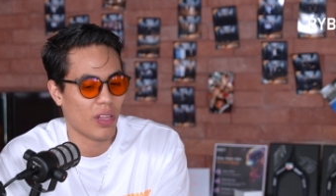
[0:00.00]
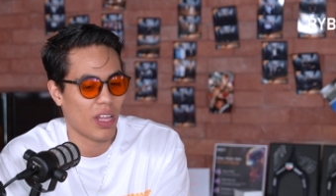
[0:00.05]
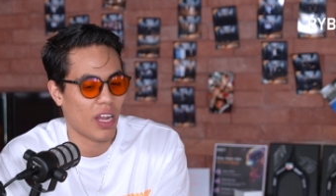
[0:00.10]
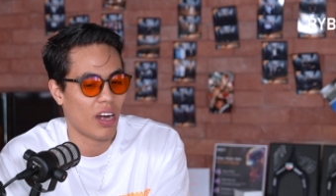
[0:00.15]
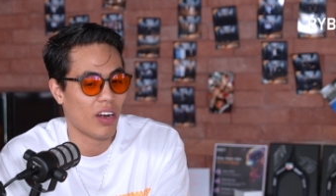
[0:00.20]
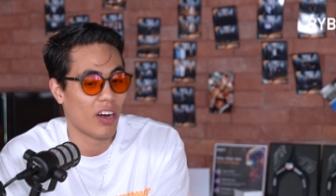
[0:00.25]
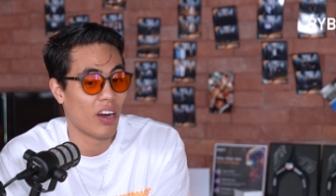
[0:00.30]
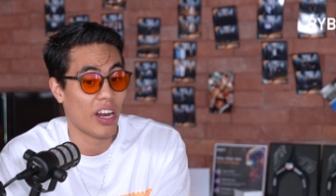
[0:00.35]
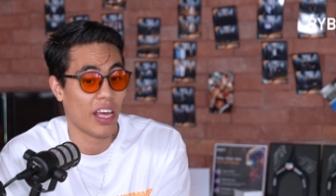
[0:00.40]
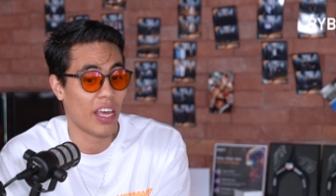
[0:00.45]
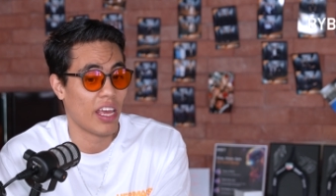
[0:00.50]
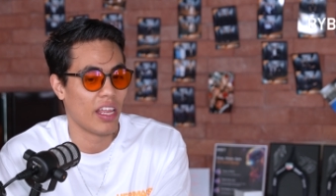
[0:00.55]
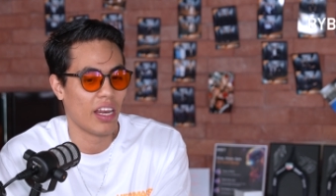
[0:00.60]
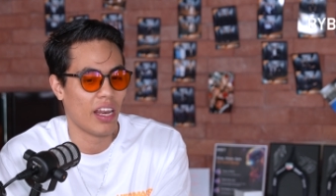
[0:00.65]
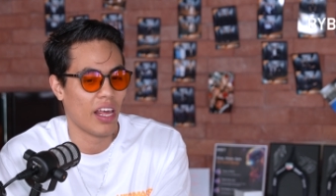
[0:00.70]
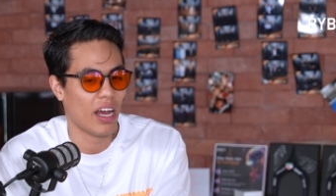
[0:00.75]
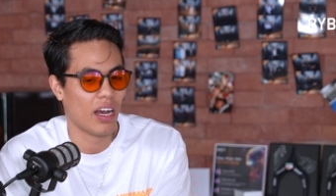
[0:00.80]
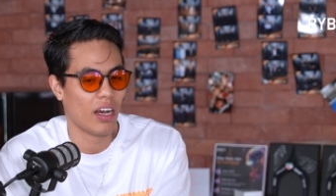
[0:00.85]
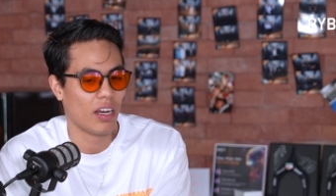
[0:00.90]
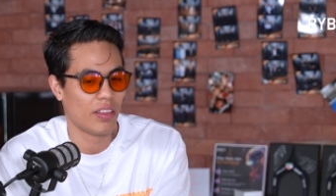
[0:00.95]
that are going to hit
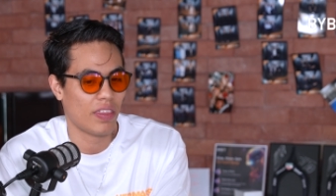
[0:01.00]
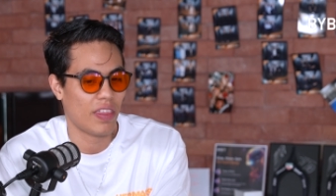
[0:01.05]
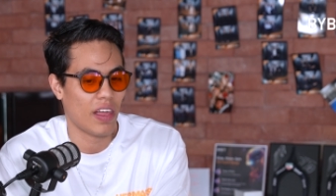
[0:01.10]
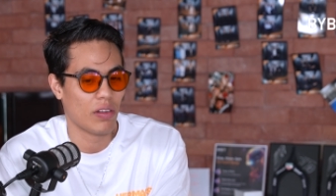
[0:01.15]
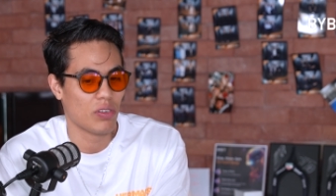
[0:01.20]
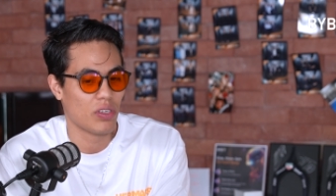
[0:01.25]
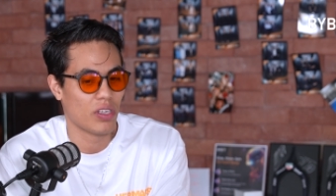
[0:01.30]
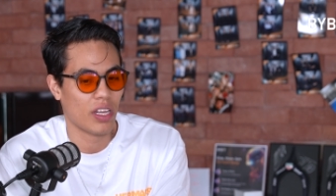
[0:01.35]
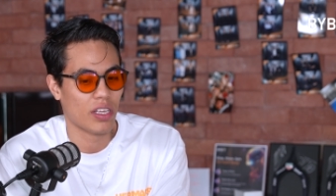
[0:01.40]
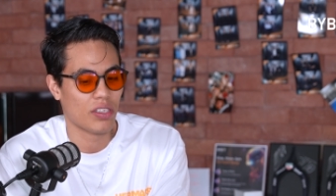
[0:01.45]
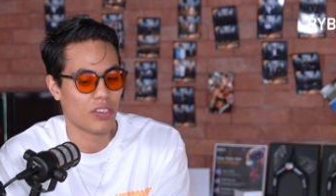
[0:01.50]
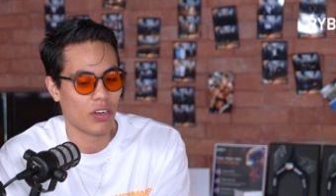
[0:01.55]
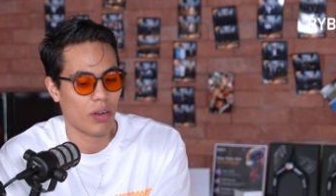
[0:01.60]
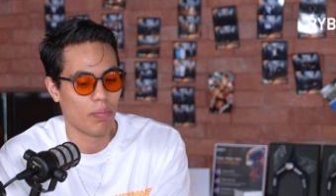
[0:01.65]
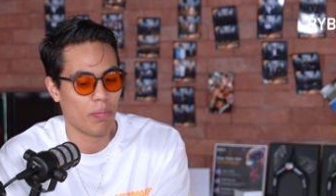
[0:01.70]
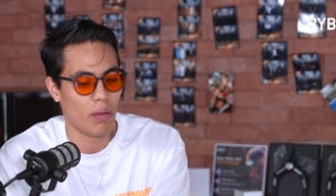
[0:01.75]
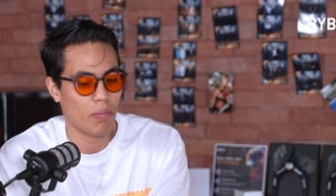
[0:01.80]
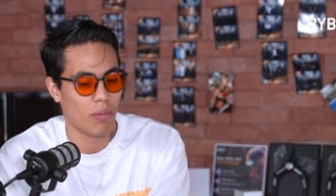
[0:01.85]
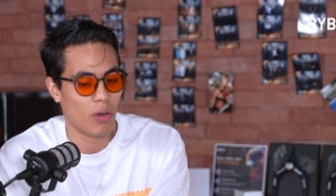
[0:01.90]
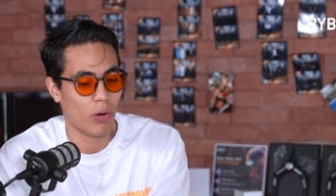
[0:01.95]
1000x on a
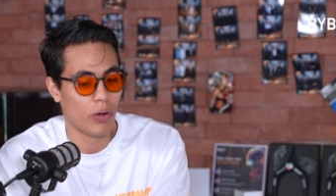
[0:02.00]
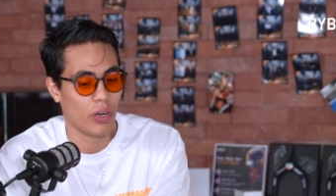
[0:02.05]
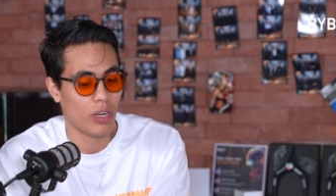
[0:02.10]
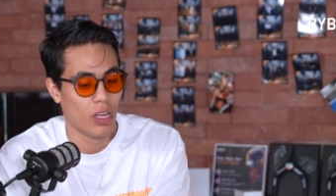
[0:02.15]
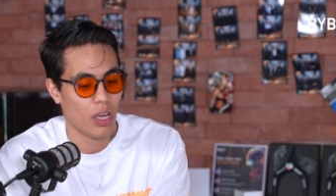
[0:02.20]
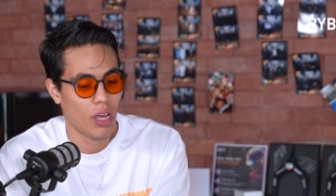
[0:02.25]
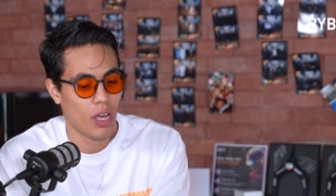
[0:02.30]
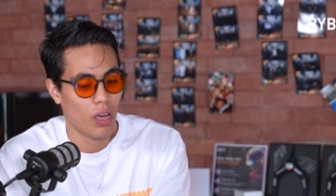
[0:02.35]
meme coin.